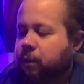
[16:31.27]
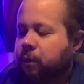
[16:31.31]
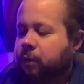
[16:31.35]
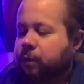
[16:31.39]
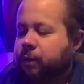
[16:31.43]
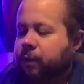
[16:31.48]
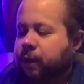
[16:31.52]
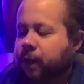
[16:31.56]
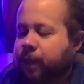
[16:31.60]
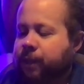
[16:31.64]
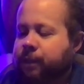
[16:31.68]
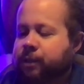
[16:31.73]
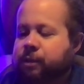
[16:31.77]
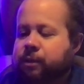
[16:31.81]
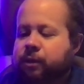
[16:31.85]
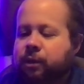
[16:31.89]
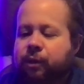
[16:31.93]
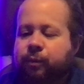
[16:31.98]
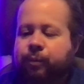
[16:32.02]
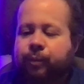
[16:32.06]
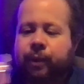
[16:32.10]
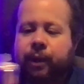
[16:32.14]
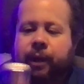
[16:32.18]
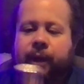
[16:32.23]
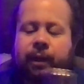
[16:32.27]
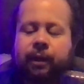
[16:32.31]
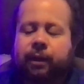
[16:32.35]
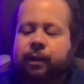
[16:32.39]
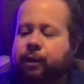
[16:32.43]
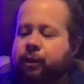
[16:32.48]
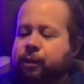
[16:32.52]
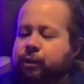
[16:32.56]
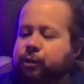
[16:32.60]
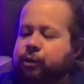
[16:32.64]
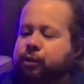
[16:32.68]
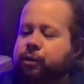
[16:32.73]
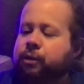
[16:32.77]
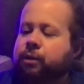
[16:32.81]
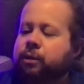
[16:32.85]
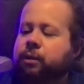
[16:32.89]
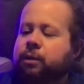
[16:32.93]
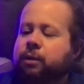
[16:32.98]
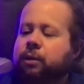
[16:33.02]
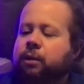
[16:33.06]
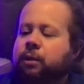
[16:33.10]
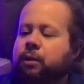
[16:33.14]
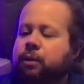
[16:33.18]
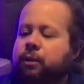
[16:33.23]
Nicely packaged
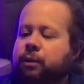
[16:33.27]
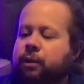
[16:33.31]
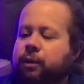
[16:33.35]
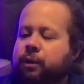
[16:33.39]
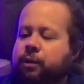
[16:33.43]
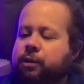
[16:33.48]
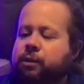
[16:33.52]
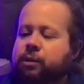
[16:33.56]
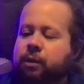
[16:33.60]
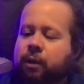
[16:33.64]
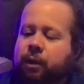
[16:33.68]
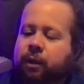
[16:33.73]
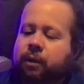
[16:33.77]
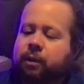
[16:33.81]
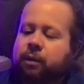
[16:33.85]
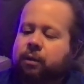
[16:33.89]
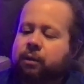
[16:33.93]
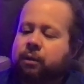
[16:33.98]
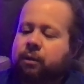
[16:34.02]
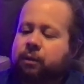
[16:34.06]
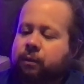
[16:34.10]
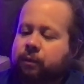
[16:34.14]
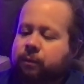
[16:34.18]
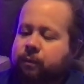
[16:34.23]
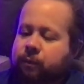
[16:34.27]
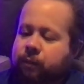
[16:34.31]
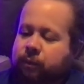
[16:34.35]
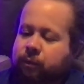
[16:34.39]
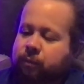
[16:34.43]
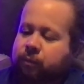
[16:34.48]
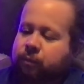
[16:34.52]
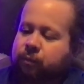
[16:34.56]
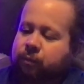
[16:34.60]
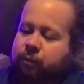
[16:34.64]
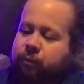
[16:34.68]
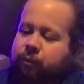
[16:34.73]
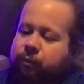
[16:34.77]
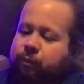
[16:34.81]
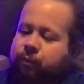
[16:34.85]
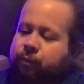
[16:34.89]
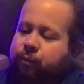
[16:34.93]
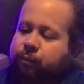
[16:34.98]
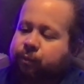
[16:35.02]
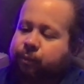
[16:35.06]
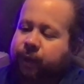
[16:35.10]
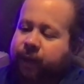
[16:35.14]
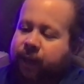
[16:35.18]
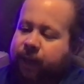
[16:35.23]
in this, little
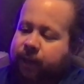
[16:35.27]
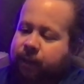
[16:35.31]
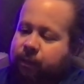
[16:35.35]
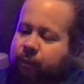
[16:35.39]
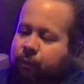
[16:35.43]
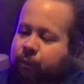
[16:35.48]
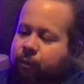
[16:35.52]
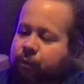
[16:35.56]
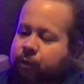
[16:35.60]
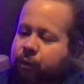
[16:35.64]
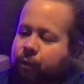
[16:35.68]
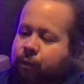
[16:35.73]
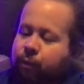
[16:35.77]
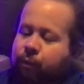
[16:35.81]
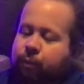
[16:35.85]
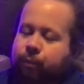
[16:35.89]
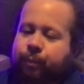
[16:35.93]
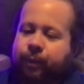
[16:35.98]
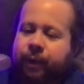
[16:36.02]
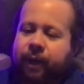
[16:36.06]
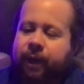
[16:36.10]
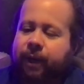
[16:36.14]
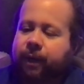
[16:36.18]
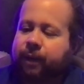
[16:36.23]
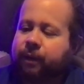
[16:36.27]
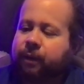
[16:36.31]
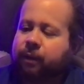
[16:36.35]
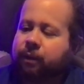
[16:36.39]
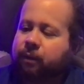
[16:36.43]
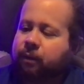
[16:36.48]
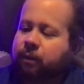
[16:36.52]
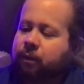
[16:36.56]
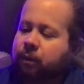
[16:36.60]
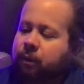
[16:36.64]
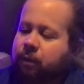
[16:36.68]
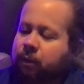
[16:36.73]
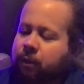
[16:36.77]
gold padding.